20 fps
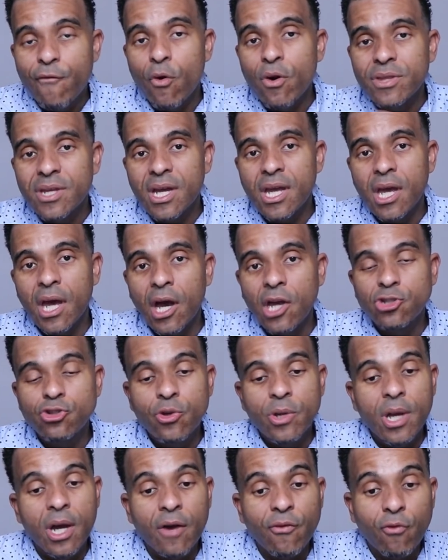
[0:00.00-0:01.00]
for the
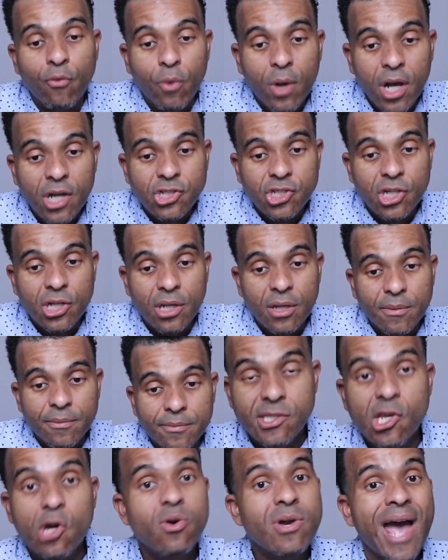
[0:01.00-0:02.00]
country of Russia.
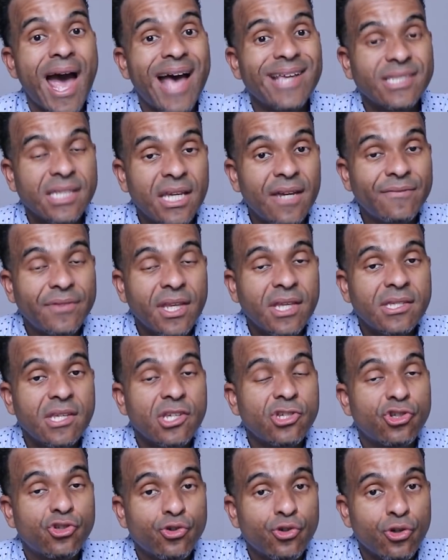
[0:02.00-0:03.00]
So, guys, if this
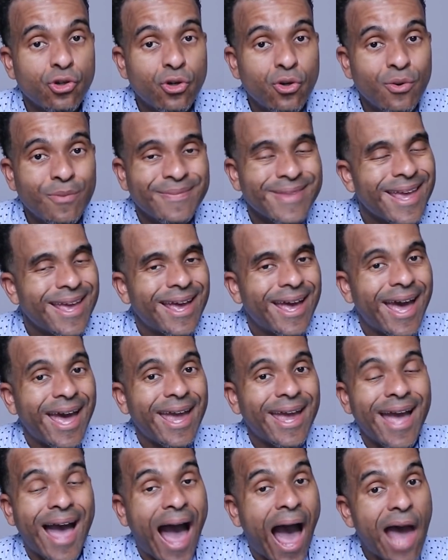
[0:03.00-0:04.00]
is true,
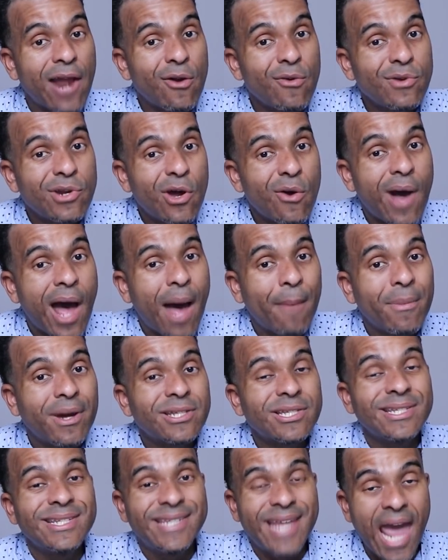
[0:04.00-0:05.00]
hey, I don't know how
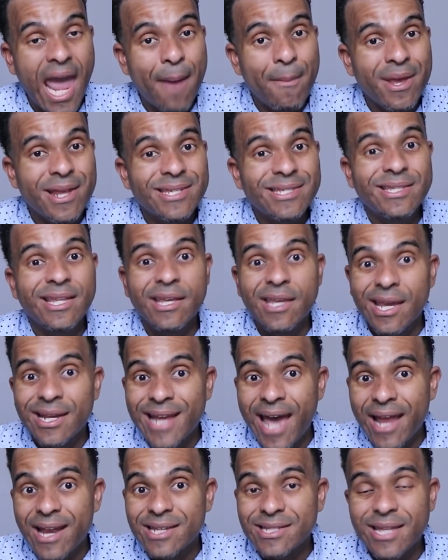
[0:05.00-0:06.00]
much damage the
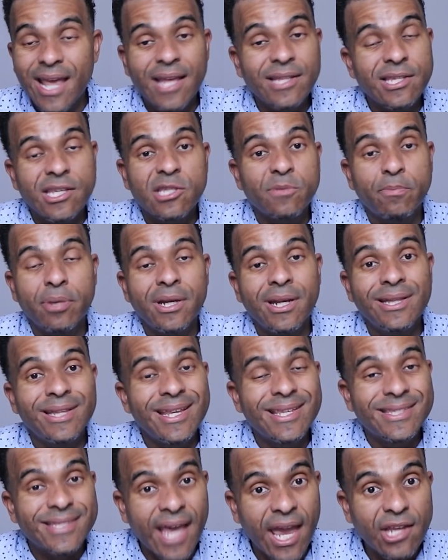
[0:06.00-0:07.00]
United States is putting
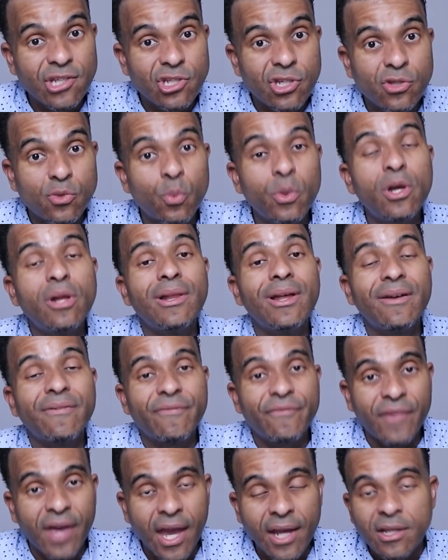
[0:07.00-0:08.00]
these sanctions will
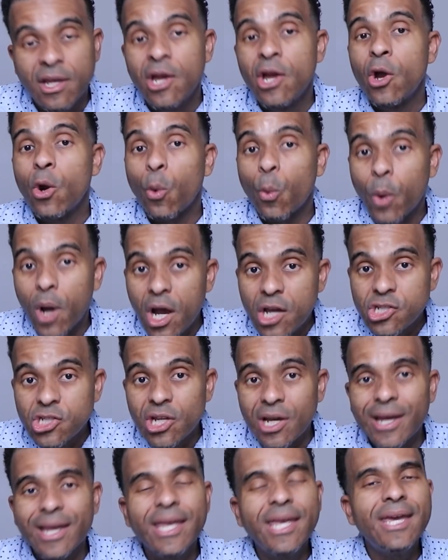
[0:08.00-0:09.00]
affect
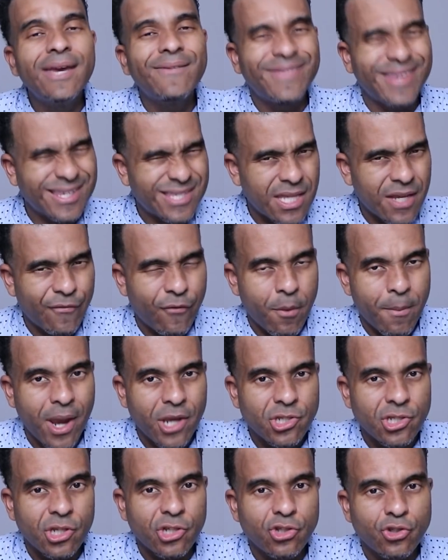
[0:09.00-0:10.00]
Russia if this
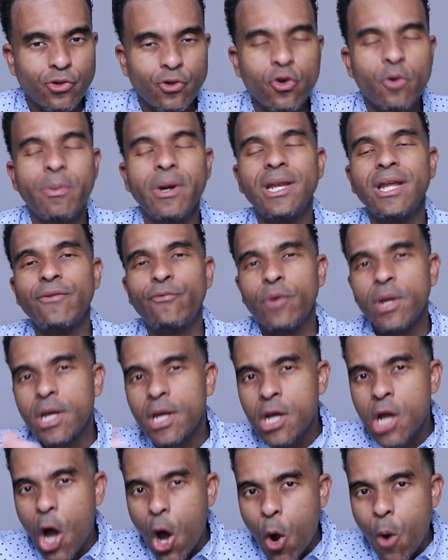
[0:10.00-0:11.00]
information is true. But if we
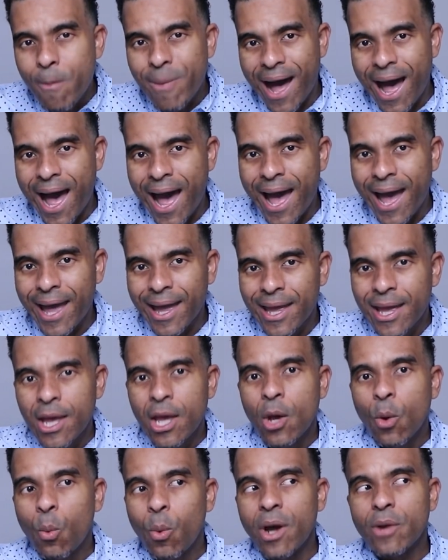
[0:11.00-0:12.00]
go by
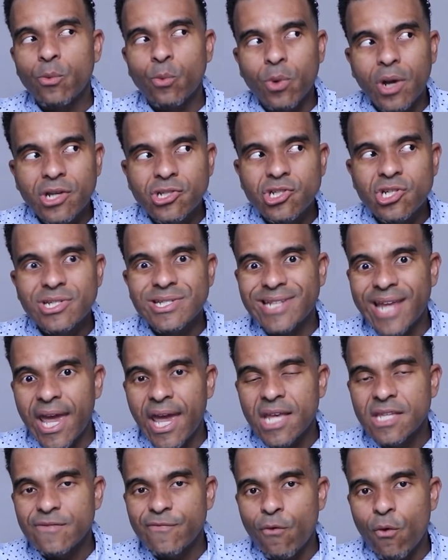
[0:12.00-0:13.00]
what Russia
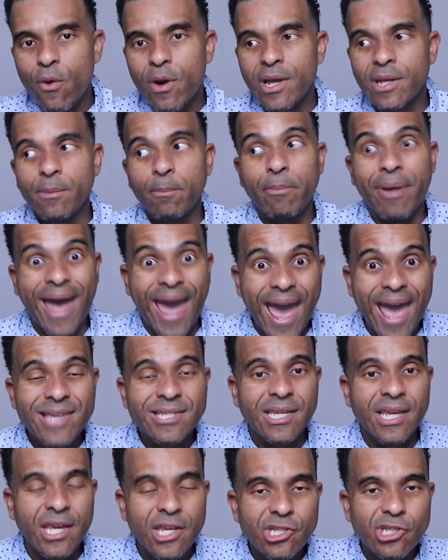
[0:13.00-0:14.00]
stands for in
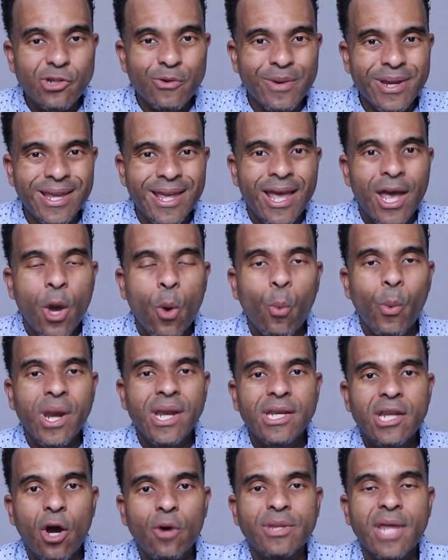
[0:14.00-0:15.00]
past history,
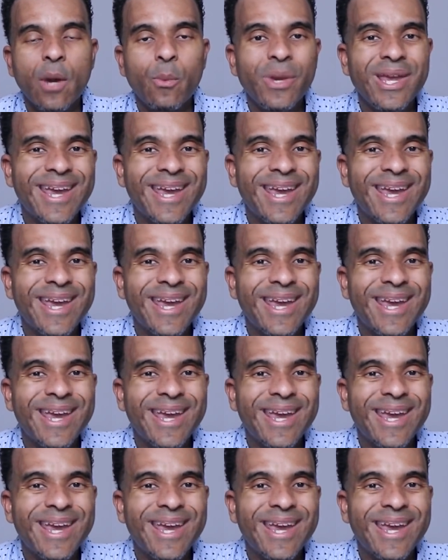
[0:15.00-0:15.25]
we know that